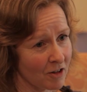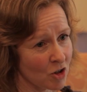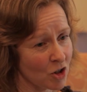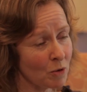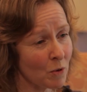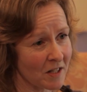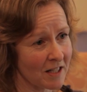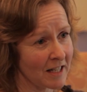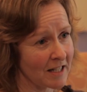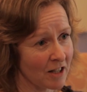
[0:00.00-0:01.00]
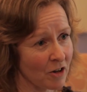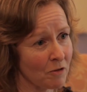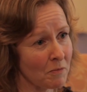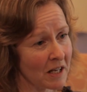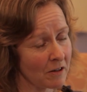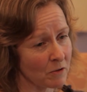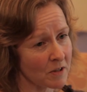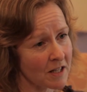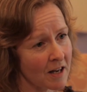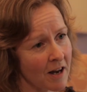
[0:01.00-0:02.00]
she wasn't eating her
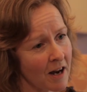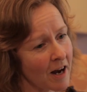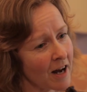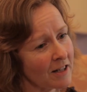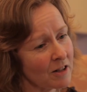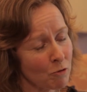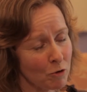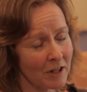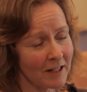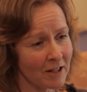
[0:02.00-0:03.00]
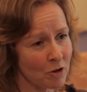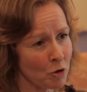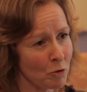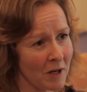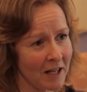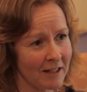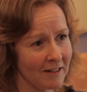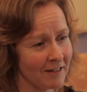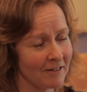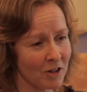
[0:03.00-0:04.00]
meals, and it really took me
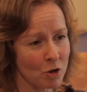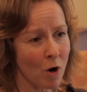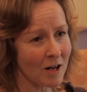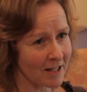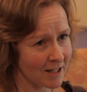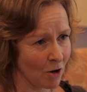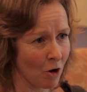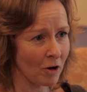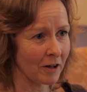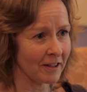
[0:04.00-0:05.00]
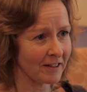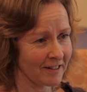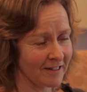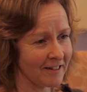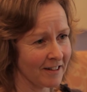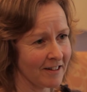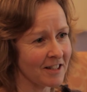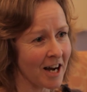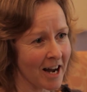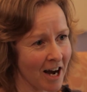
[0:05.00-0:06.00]
twice as long the
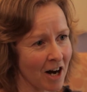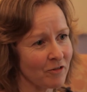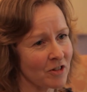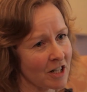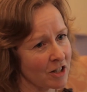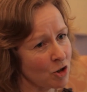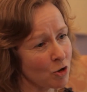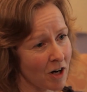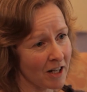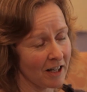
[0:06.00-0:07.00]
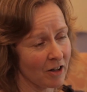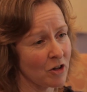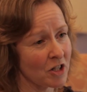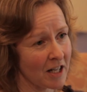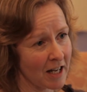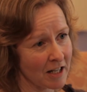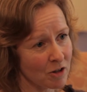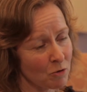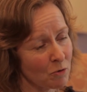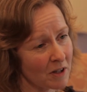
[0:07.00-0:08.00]
day after to try and get her to
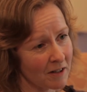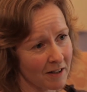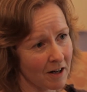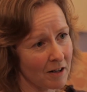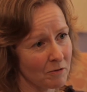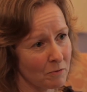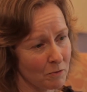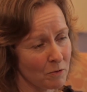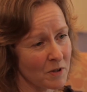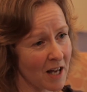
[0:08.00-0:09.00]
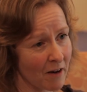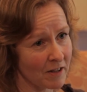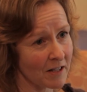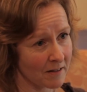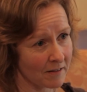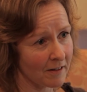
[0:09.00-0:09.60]
eat when I was having